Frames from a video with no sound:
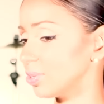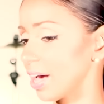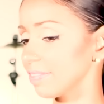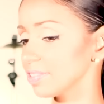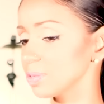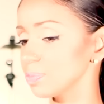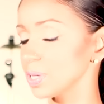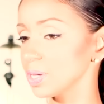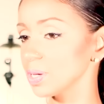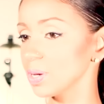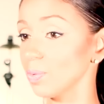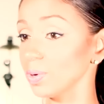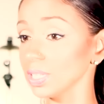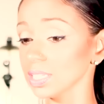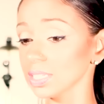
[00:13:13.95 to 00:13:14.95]
You have to be
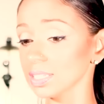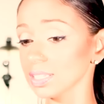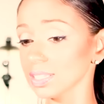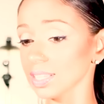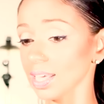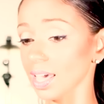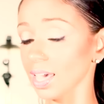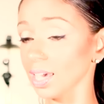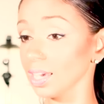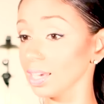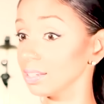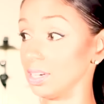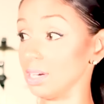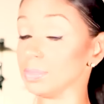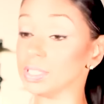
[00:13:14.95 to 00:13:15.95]
willing to
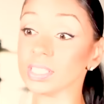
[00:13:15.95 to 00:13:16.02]
say, I'm